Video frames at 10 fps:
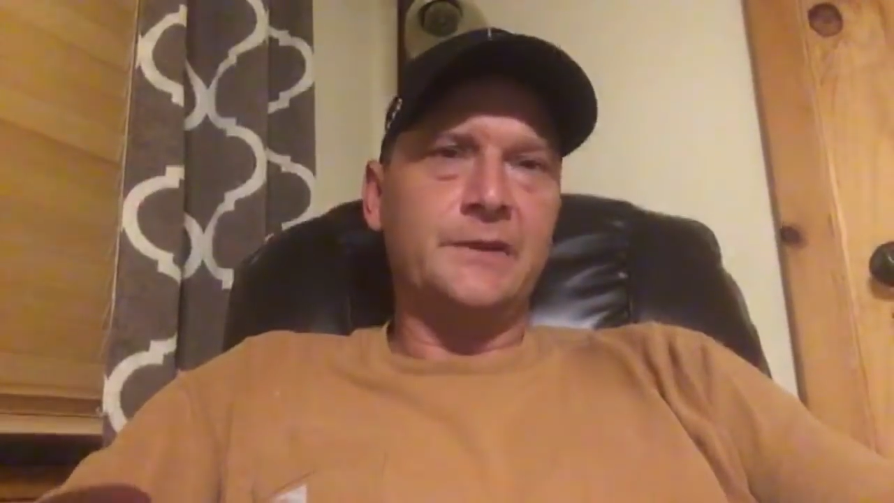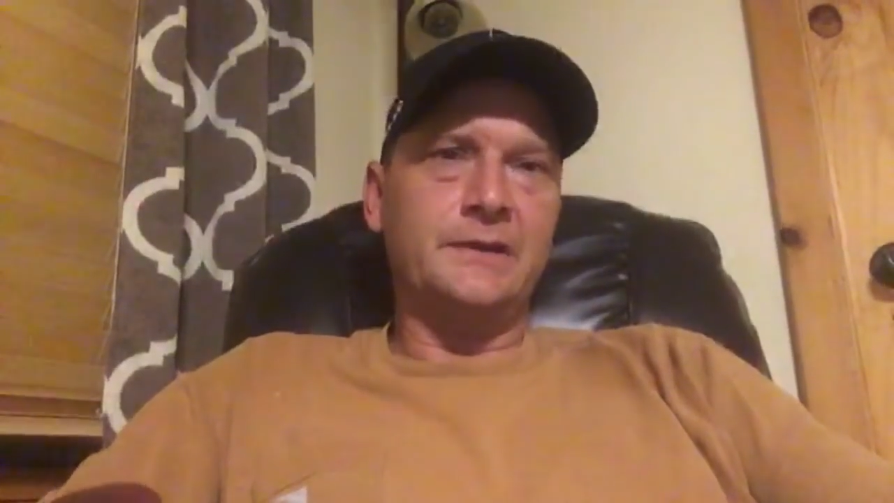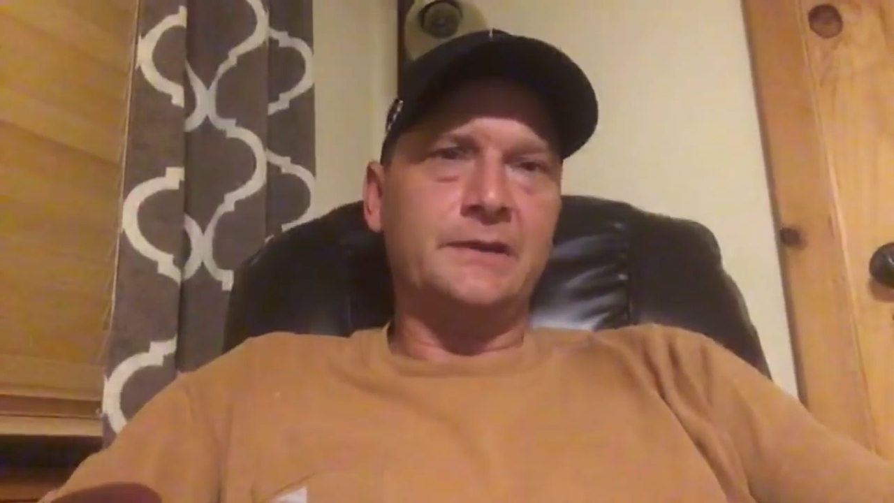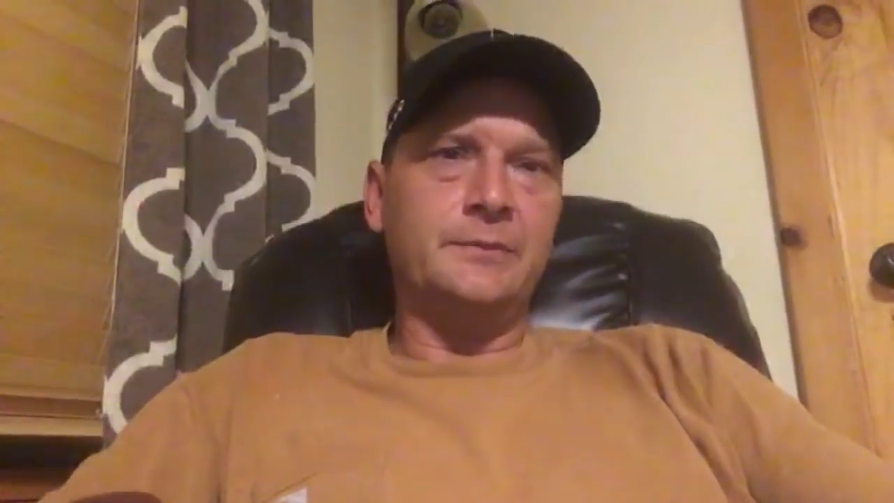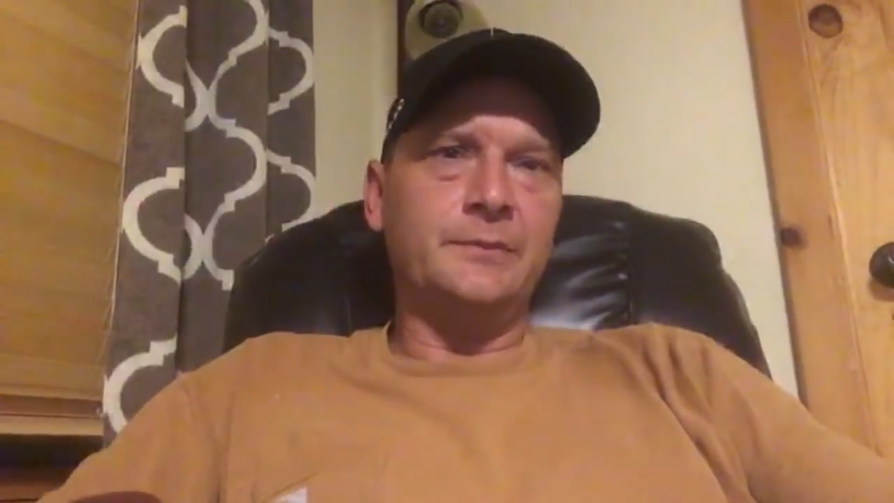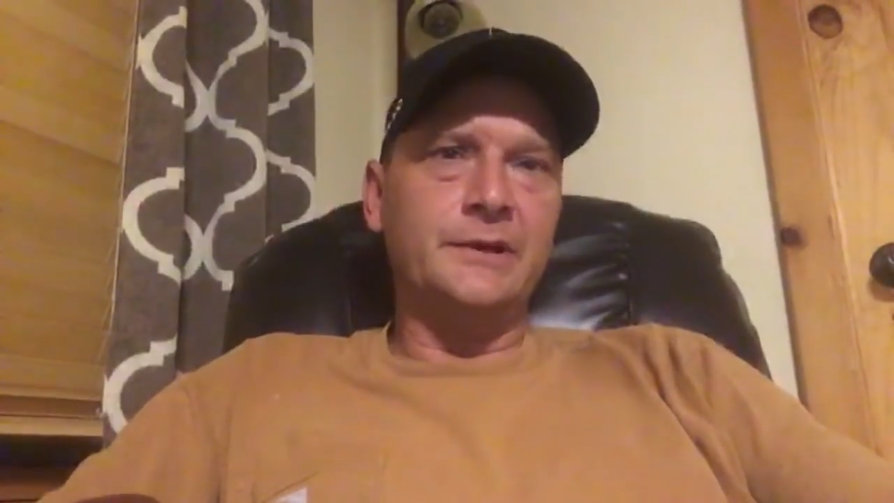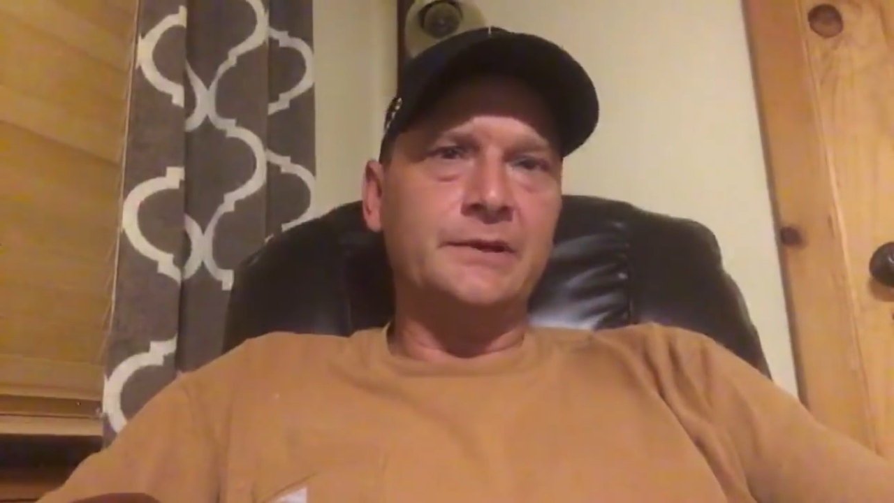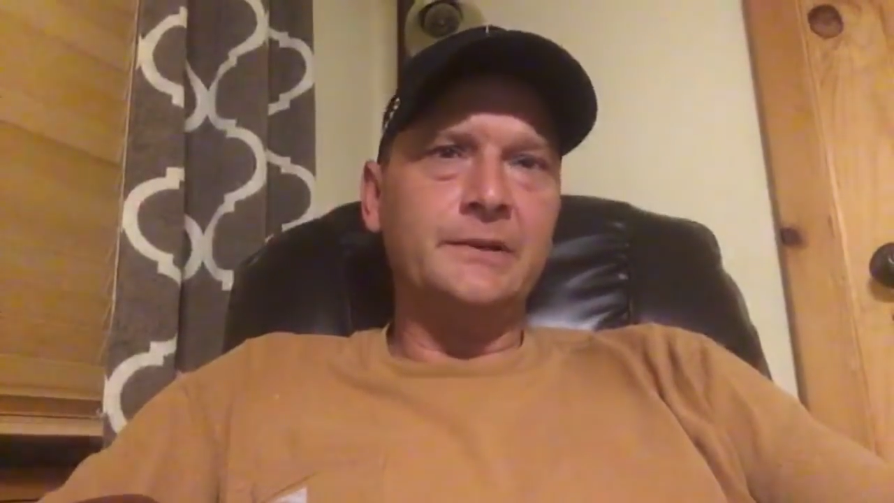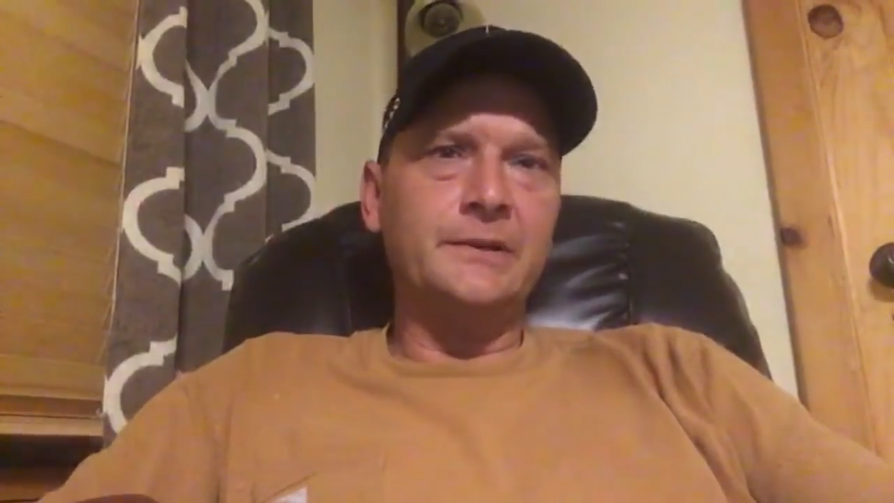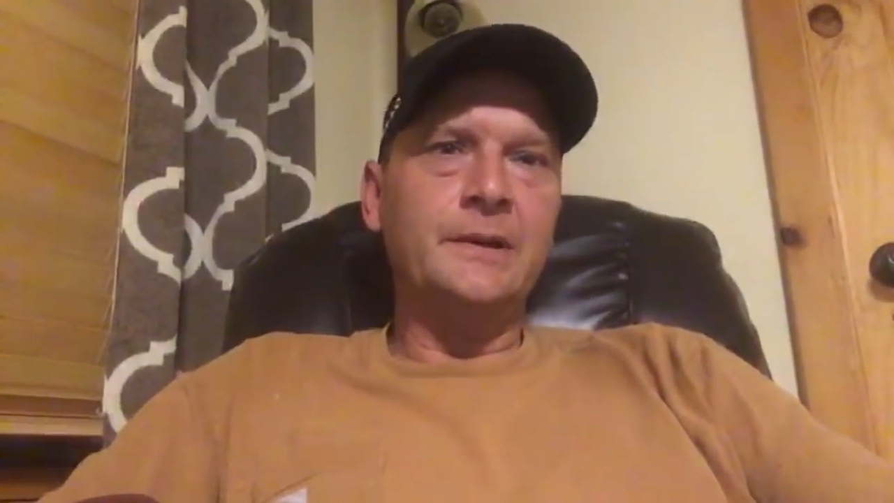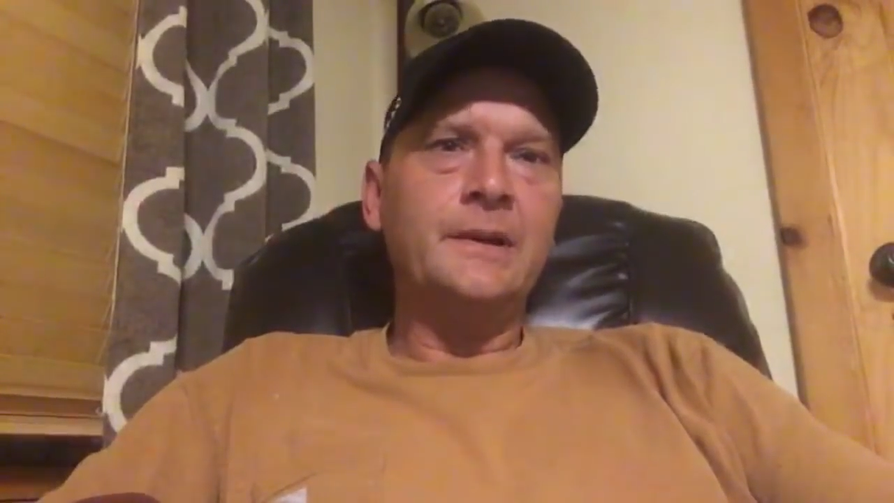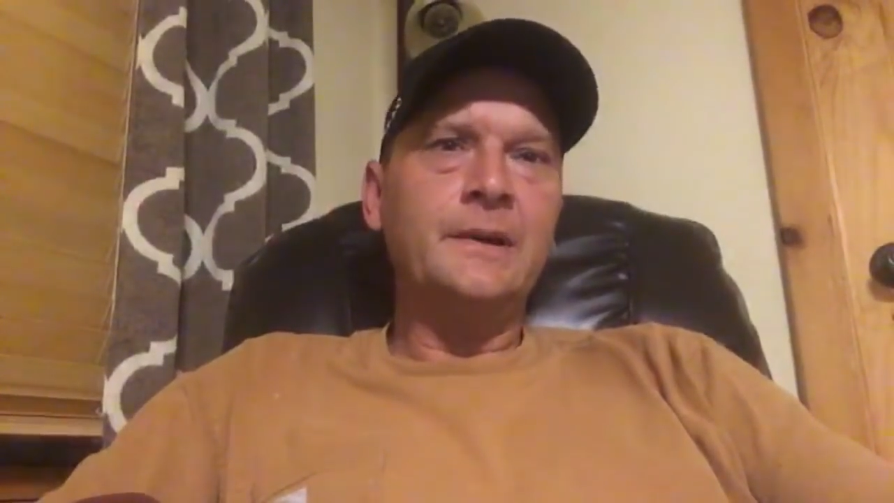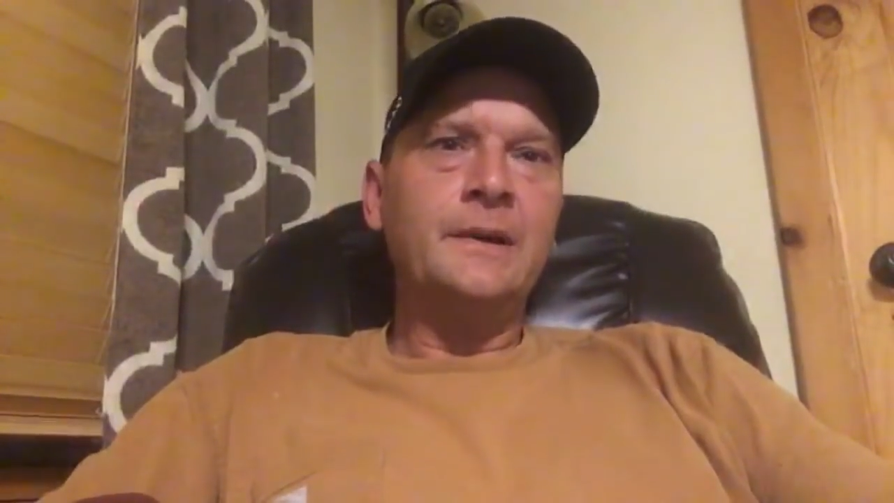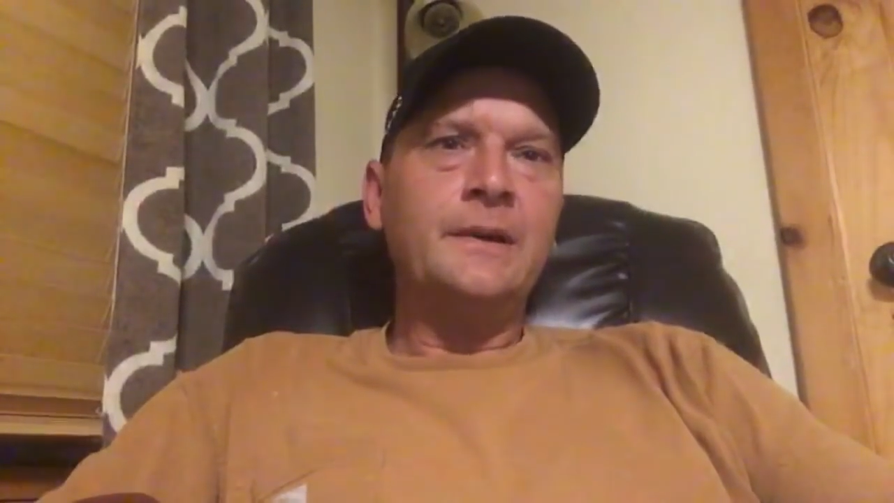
back there about a year.